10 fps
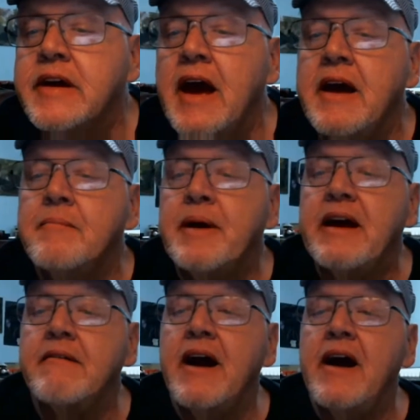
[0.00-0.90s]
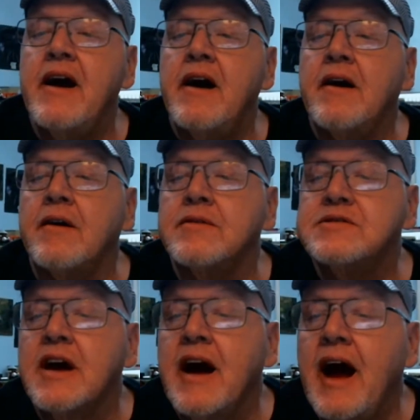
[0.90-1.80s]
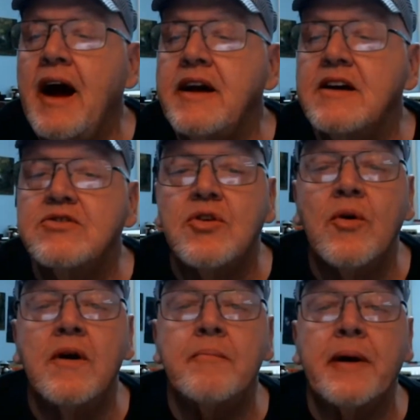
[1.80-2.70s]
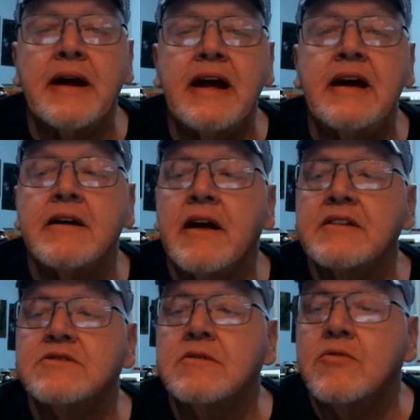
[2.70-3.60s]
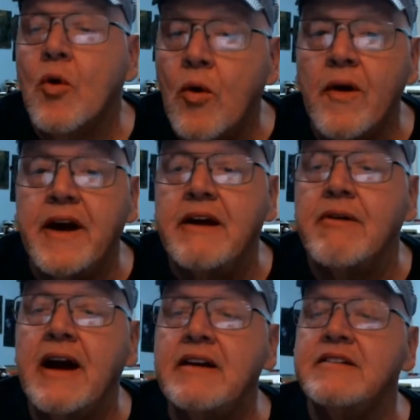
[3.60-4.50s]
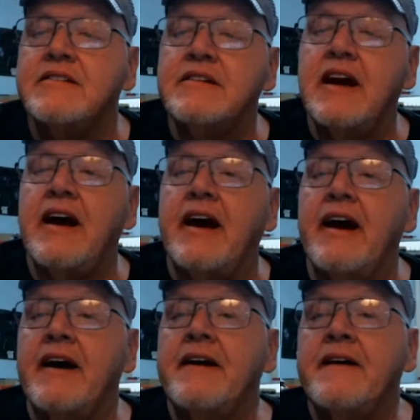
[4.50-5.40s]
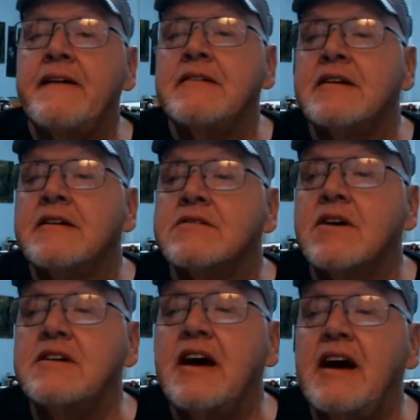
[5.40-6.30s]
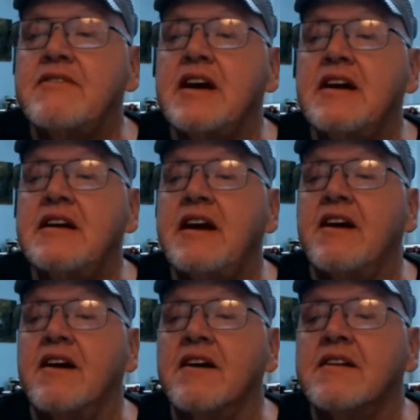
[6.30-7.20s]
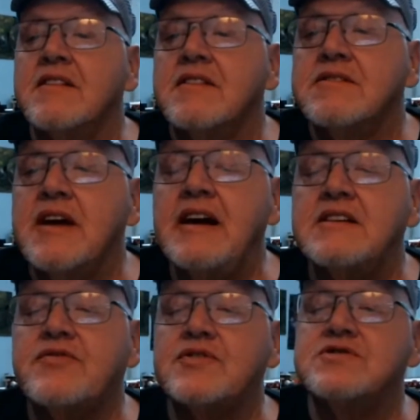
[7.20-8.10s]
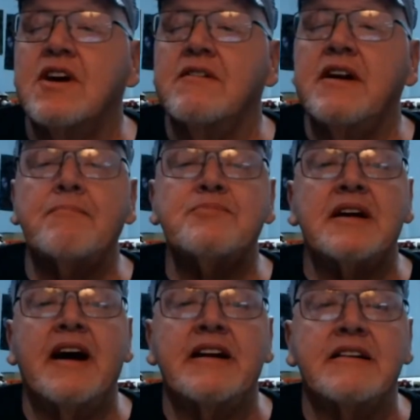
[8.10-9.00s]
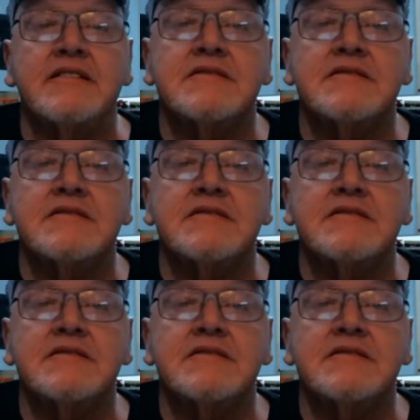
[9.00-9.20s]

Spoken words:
K&B Rails. How you doing, buddy? That's Corey, right? Yeah. Good to have you in here. Thanks for showing up tonight.